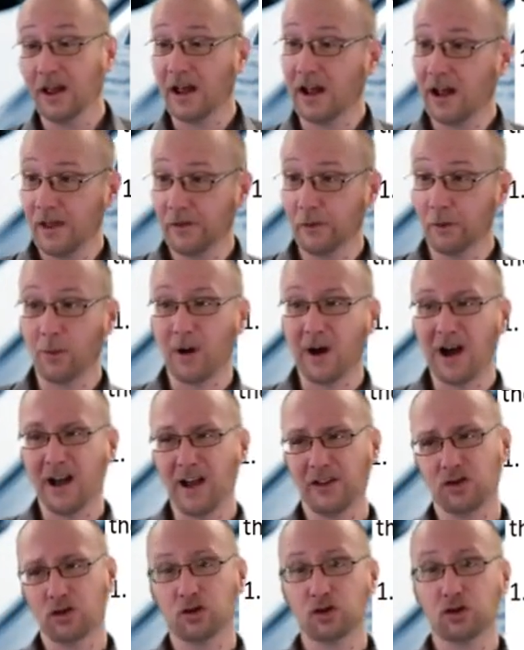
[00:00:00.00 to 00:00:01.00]

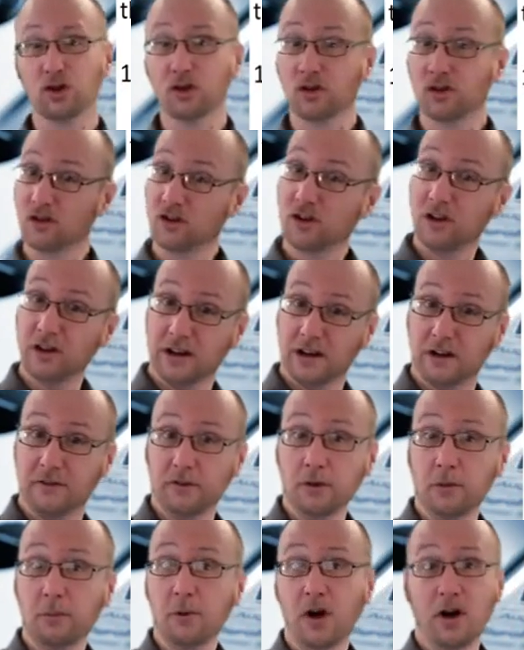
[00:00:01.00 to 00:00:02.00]
Otherwise, you should still get
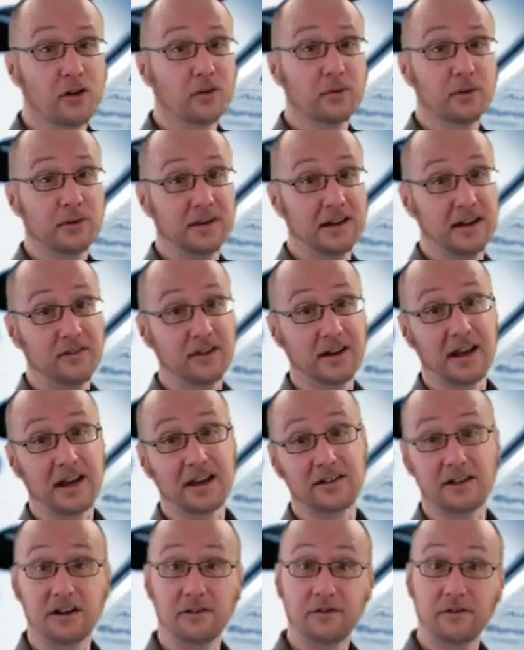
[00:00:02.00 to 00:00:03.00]
full marks for leaving
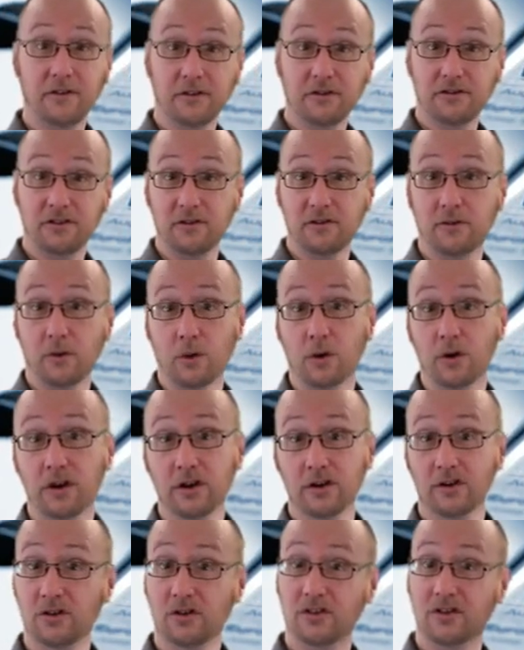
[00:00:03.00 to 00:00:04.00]
it at 54
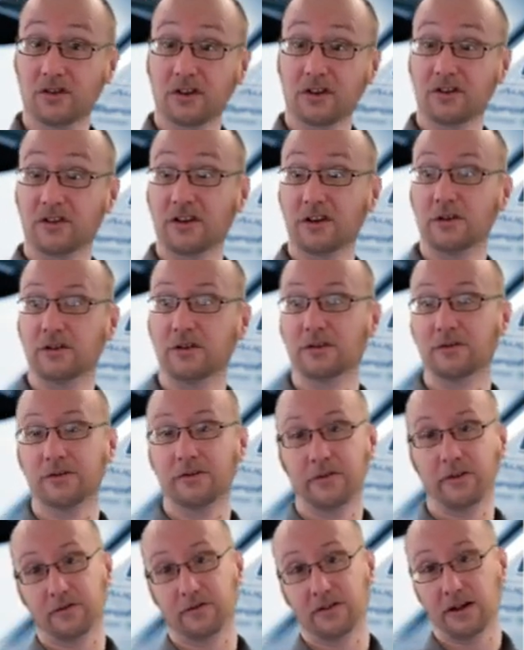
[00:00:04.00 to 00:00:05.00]
to
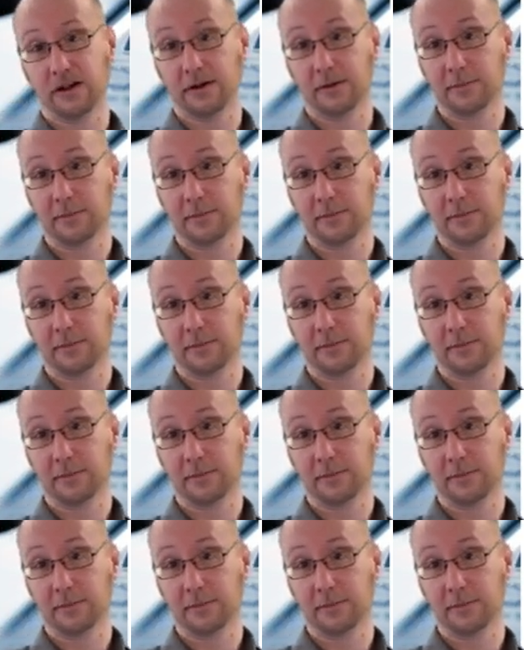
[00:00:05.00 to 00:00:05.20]
650.